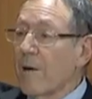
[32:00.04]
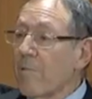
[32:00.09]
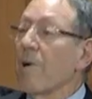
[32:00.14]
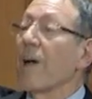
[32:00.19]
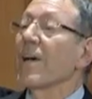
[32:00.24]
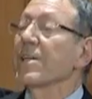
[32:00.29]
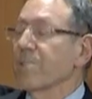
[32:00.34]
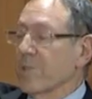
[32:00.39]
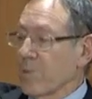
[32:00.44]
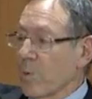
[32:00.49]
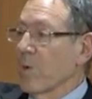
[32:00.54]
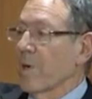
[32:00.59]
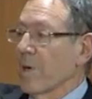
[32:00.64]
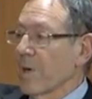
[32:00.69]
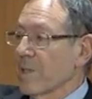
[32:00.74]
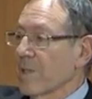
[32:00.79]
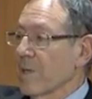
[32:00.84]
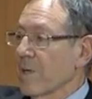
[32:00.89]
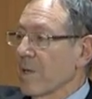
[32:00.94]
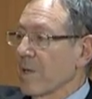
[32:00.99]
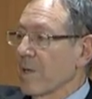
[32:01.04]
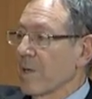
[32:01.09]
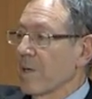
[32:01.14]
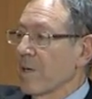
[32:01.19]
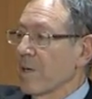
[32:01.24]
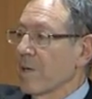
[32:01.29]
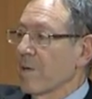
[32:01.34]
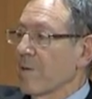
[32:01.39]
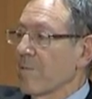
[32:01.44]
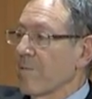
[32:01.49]
arrest warrant
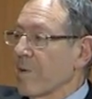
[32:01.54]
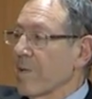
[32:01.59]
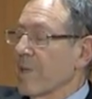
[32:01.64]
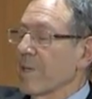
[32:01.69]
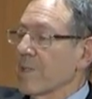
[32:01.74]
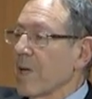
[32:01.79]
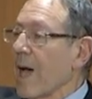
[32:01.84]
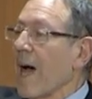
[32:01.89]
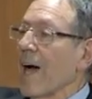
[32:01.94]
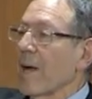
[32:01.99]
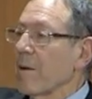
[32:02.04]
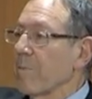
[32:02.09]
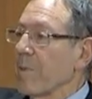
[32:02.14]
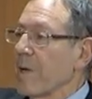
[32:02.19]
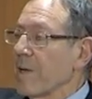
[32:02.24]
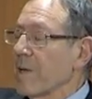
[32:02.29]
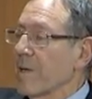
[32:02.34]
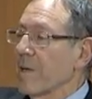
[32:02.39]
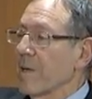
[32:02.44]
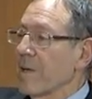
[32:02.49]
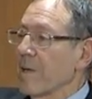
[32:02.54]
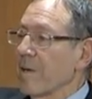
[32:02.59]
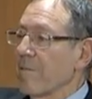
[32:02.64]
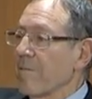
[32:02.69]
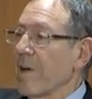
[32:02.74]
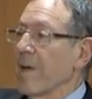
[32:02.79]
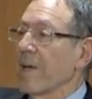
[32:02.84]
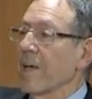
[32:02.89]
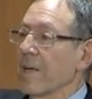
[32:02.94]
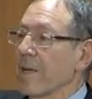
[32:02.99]
for this Ahmed
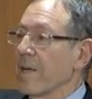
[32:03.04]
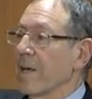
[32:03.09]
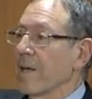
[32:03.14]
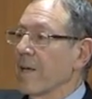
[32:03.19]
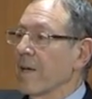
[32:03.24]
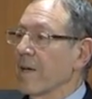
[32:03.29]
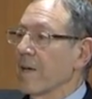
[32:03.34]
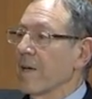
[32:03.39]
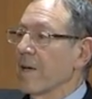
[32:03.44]
Vahidi,